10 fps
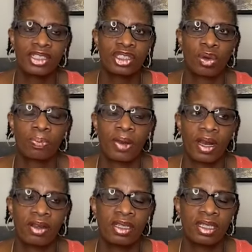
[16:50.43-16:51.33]
So
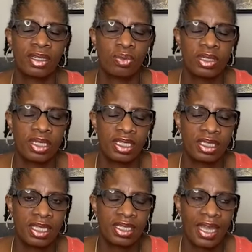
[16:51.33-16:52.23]
apparently, when these
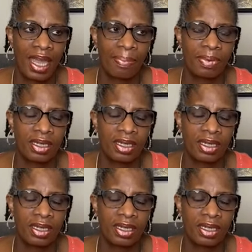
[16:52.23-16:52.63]
things happen,